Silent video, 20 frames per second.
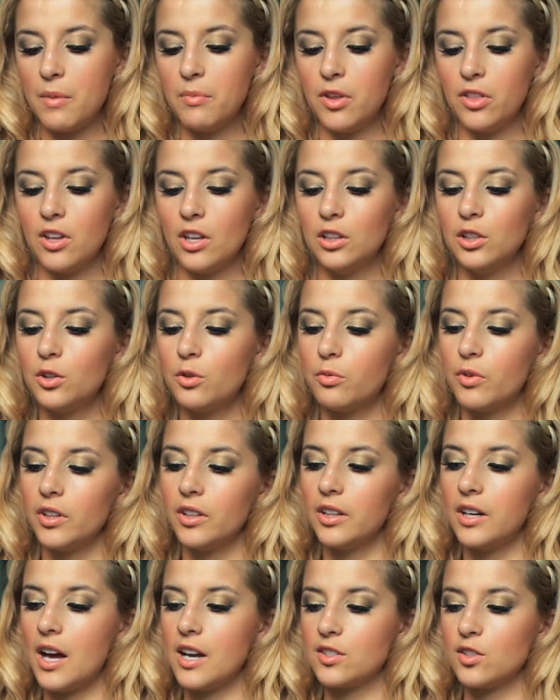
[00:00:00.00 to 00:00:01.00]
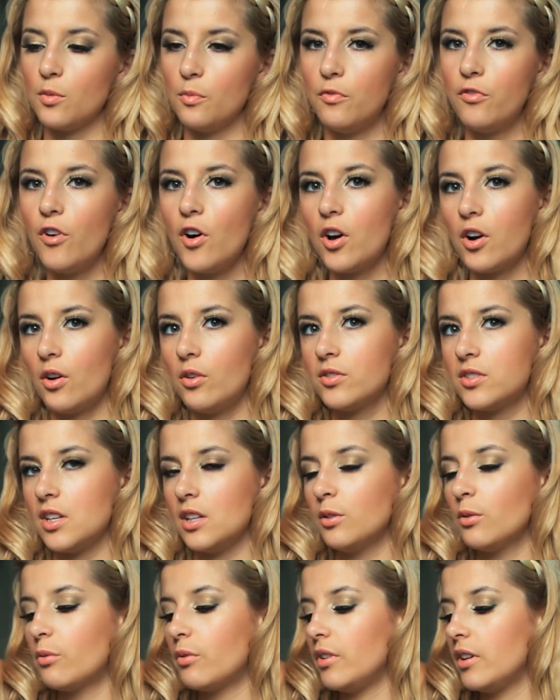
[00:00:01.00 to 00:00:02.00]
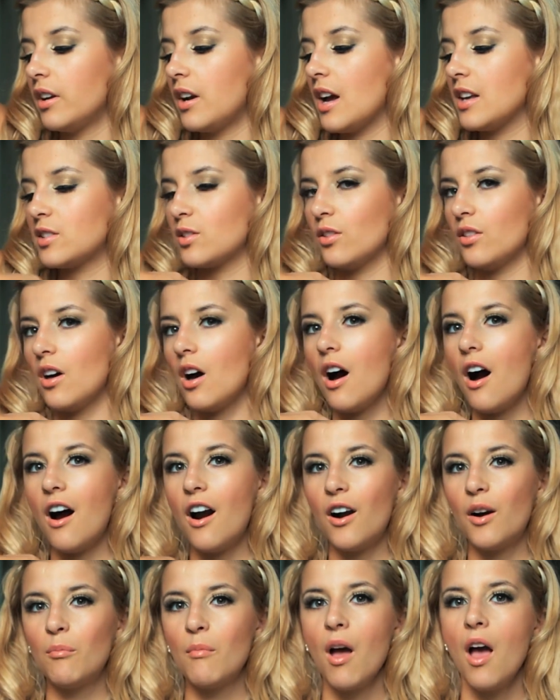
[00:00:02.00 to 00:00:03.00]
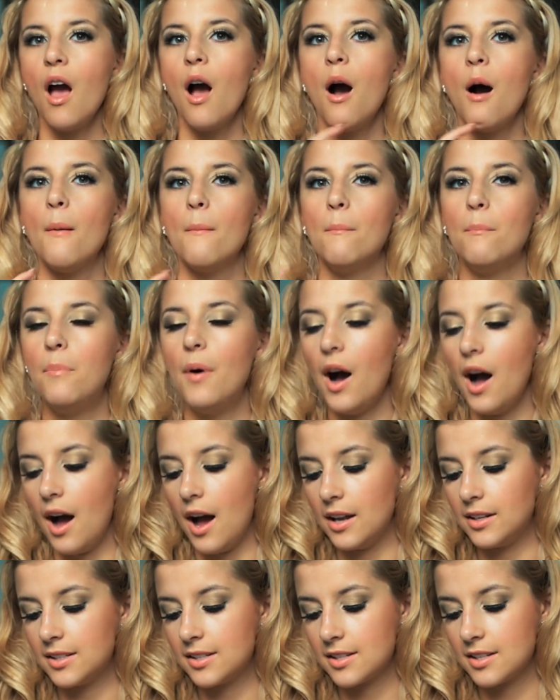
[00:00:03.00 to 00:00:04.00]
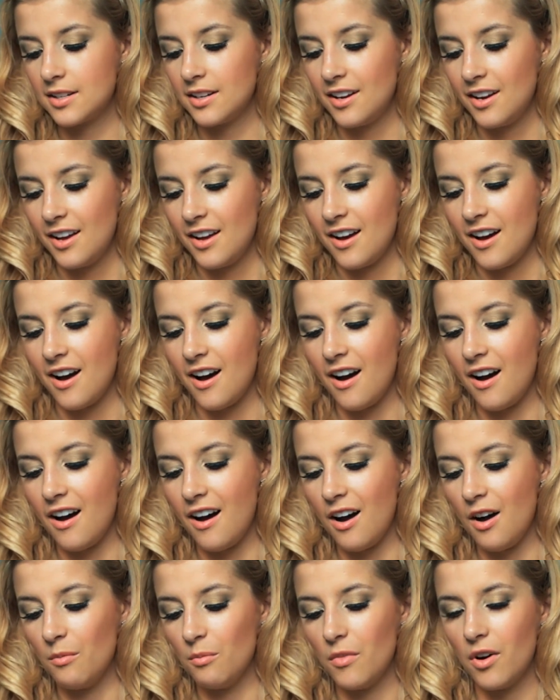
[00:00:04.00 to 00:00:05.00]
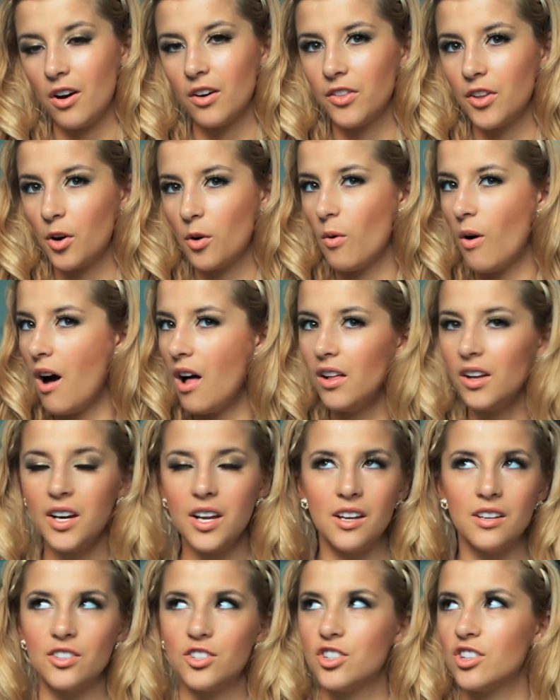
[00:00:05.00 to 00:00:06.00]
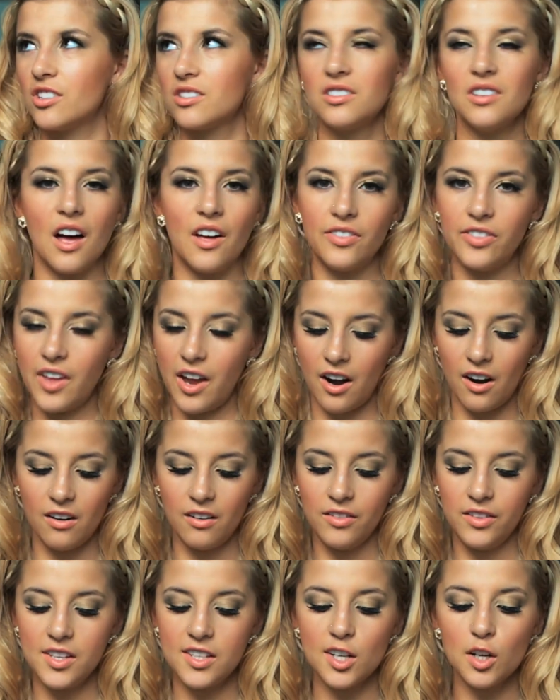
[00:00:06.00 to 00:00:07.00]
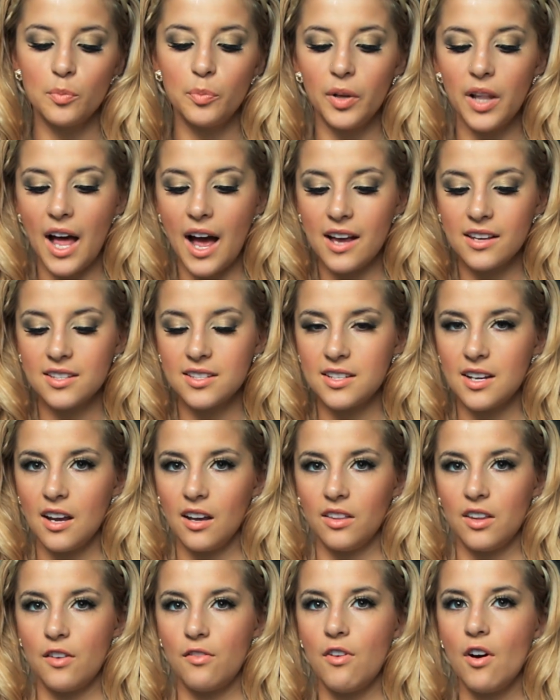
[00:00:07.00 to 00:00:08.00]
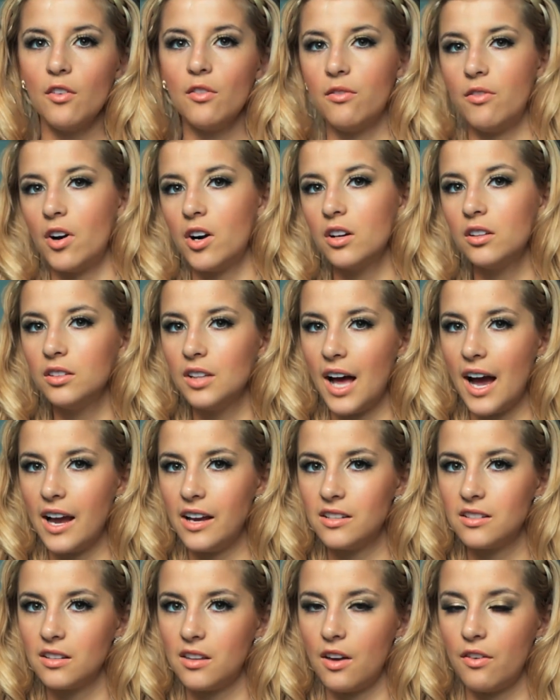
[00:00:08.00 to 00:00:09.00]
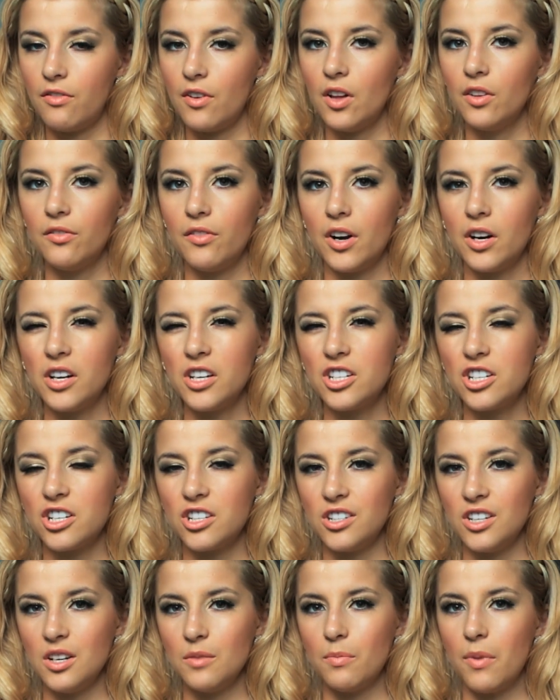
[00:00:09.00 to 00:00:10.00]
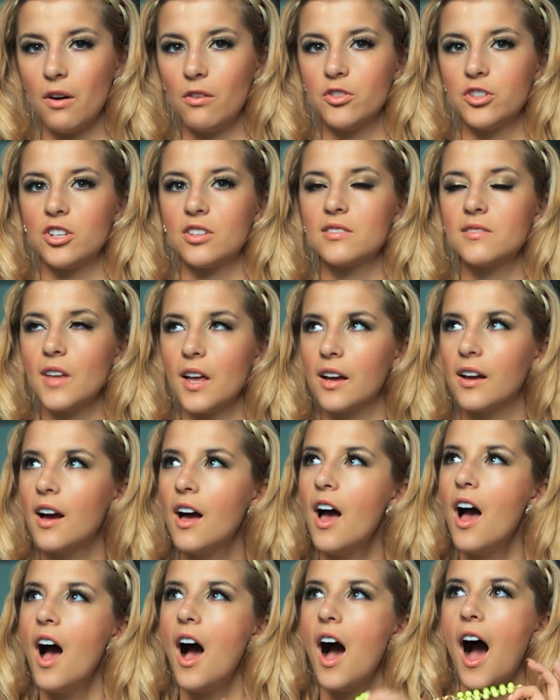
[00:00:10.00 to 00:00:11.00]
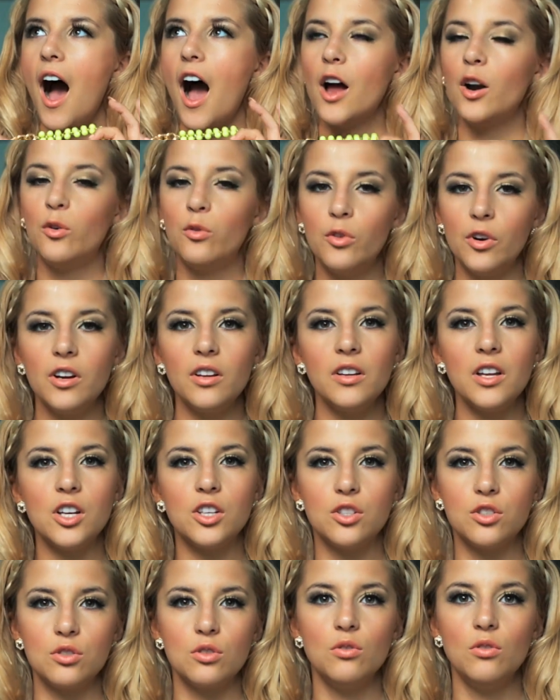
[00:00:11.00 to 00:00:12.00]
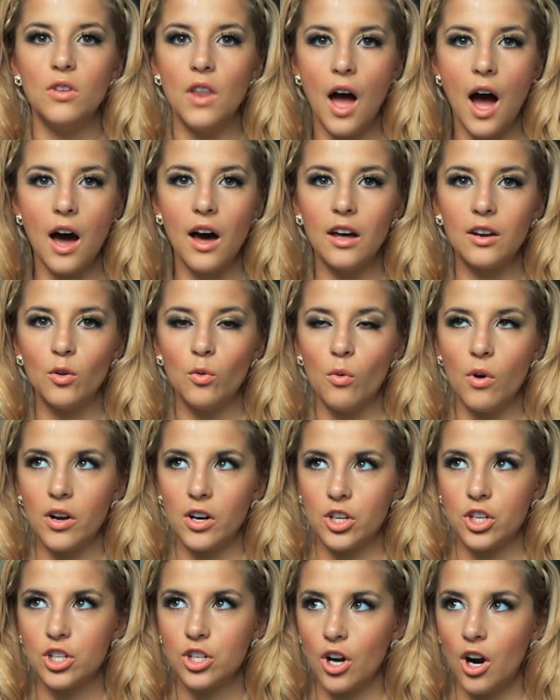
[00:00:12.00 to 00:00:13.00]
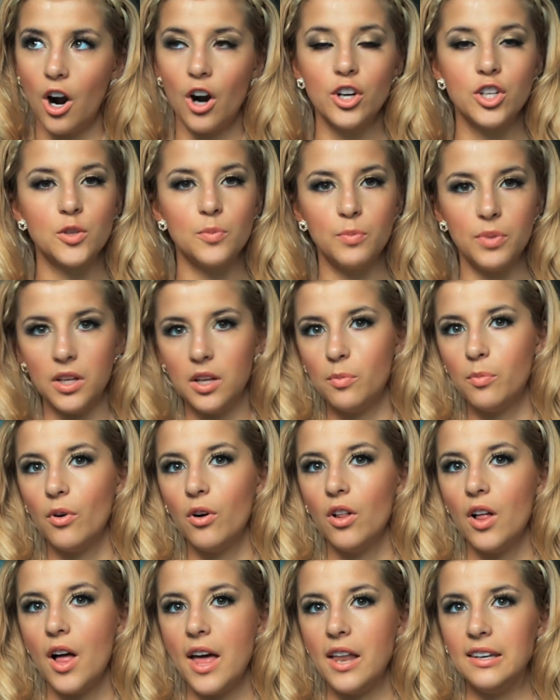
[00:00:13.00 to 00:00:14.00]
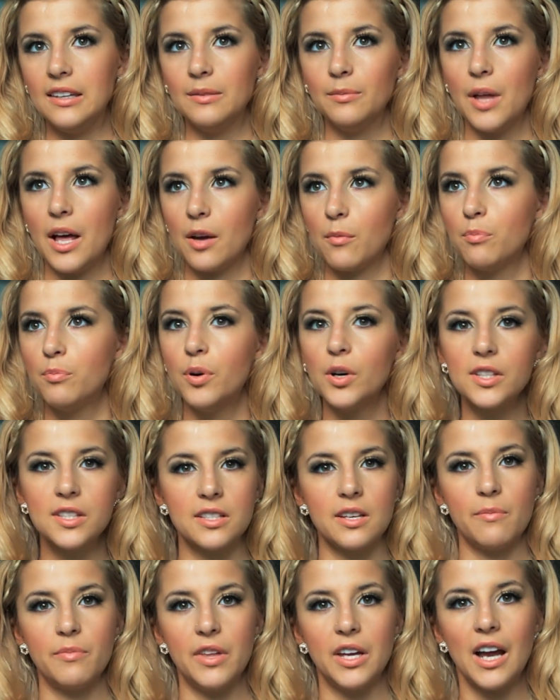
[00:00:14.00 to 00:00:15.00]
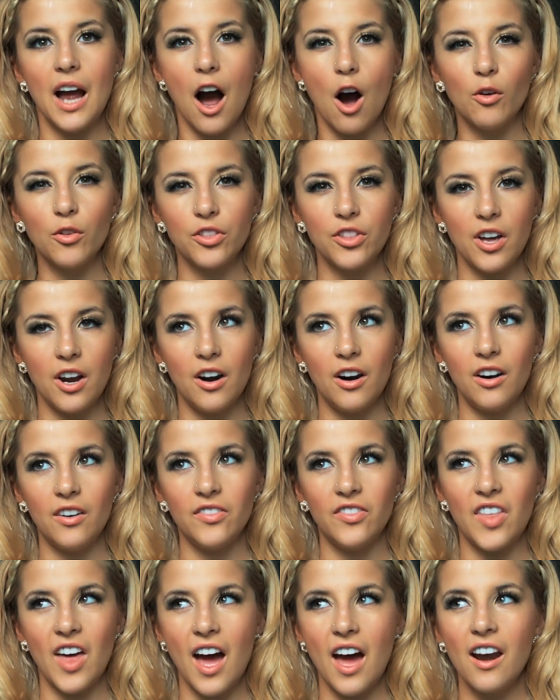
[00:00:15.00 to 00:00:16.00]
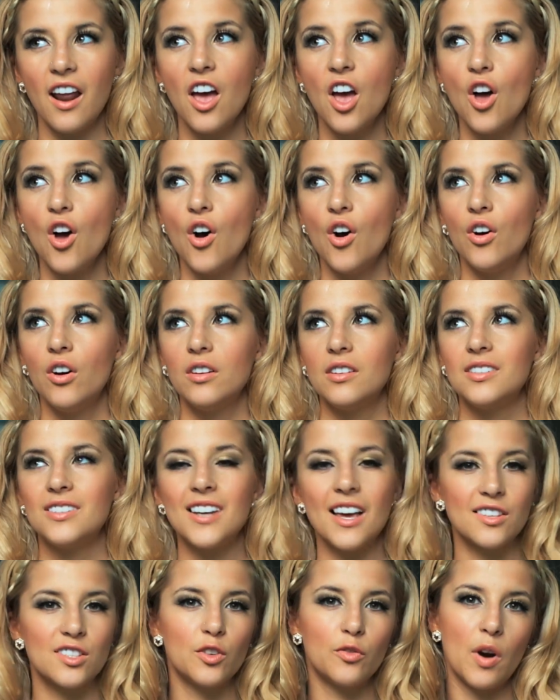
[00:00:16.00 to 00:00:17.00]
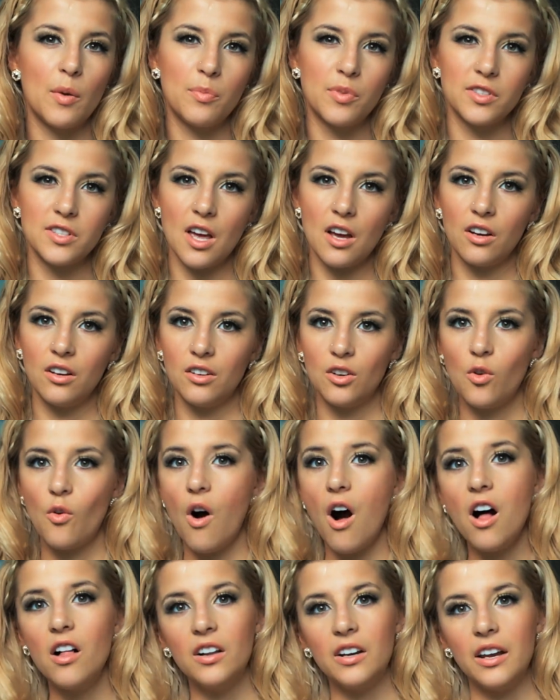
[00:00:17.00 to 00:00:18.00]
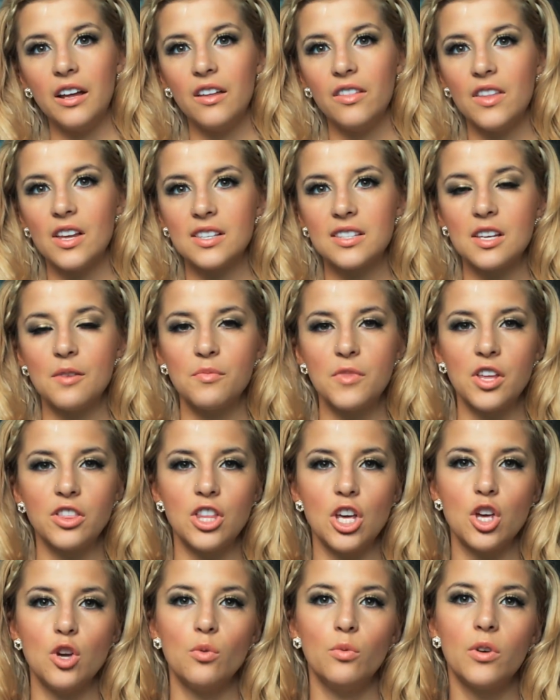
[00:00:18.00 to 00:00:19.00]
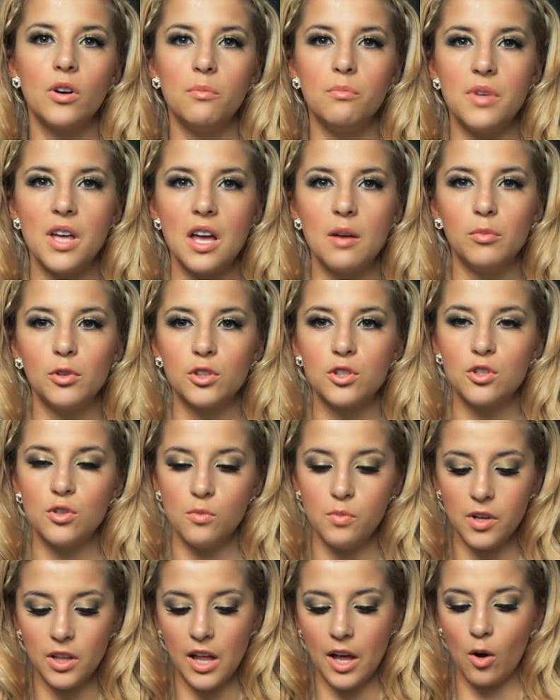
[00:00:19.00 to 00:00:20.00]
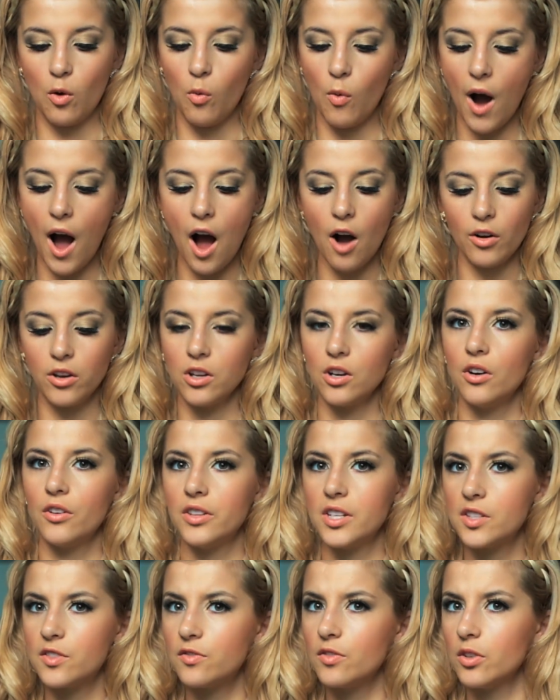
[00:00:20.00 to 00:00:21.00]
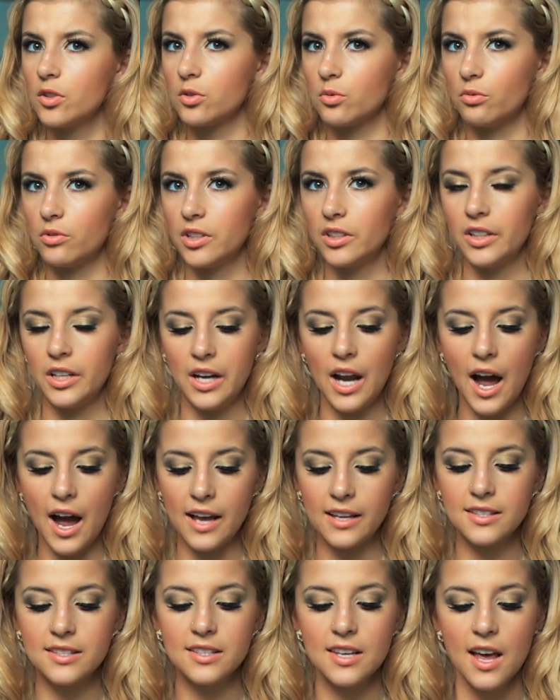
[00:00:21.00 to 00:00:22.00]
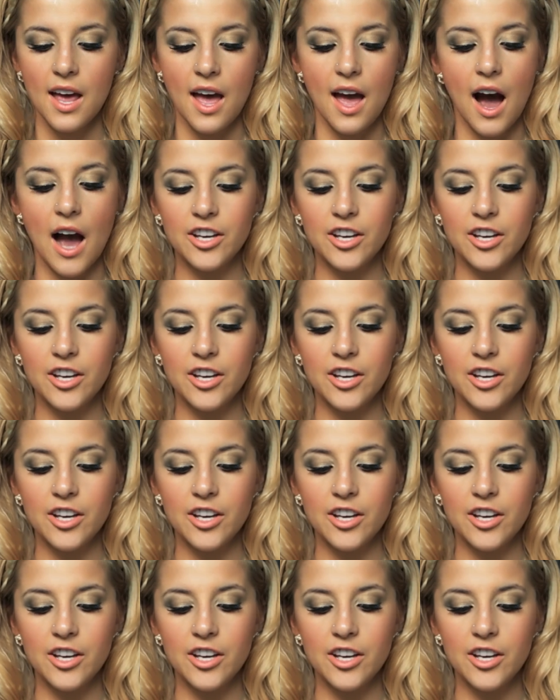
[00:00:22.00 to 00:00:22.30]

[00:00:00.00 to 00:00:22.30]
I mean, they look really nice on photos, they look really nice on the arm, but the quality is just not there. These are plastic, they felt very light, they felt very cheap. I was just like, I really do not want to charge people and like put something out there that doesn't represent good quality. That's something that you wouldn't be able to be like, wow, you know, this feels really nice.